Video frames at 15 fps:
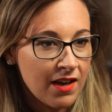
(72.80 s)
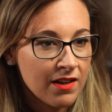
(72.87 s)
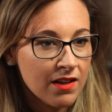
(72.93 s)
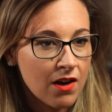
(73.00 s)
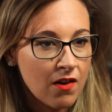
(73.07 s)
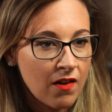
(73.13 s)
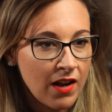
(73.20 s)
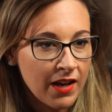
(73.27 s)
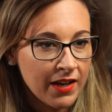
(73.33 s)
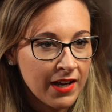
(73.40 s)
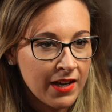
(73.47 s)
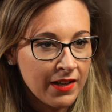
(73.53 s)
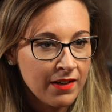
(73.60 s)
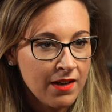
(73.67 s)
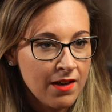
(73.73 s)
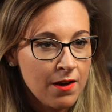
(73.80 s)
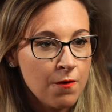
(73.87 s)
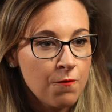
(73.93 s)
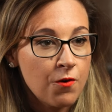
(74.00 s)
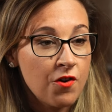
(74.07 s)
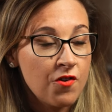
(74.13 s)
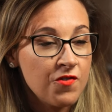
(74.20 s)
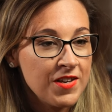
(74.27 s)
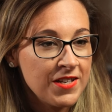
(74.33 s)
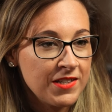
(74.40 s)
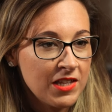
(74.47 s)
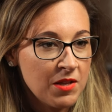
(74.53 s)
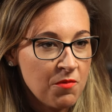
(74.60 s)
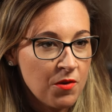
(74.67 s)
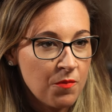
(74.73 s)
and collagen for a
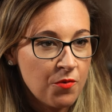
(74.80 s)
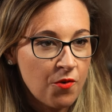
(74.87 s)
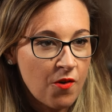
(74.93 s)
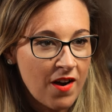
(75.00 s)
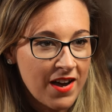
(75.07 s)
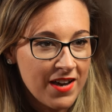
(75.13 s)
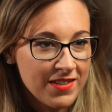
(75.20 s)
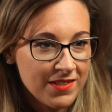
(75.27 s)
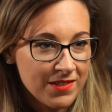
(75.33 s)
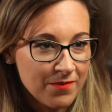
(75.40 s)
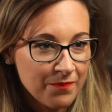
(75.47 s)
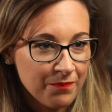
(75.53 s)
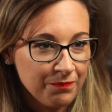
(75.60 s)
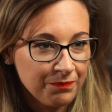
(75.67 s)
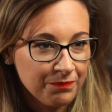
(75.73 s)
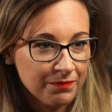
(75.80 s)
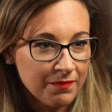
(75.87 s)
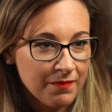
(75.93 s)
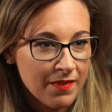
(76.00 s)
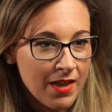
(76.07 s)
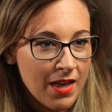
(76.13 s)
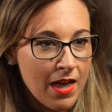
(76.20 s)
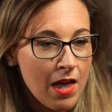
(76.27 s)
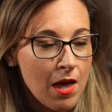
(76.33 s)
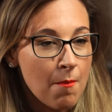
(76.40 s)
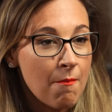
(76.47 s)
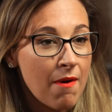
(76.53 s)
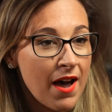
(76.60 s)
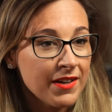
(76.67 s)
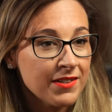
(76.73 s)
reasonable price.
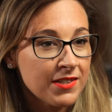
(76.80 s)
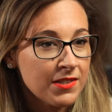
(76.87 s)
Maxx